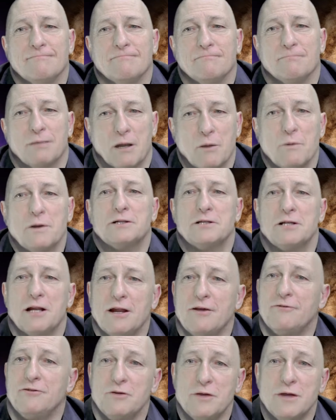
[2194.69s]
But I want to tell you,
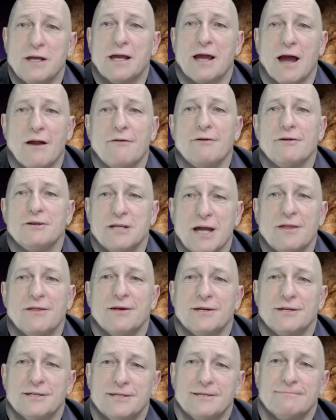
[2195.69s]
if you encourage
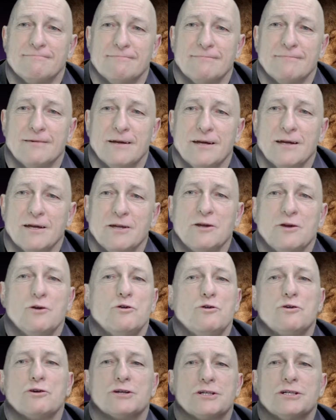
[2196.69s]
others, you
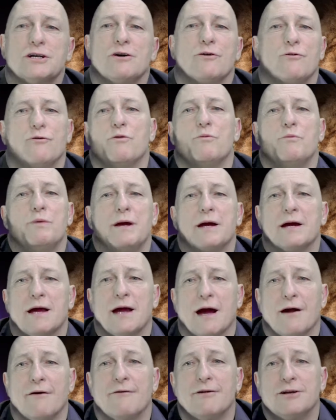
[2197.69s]
yourself will be
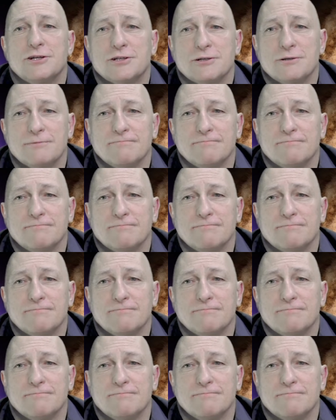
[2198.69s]
encouraged.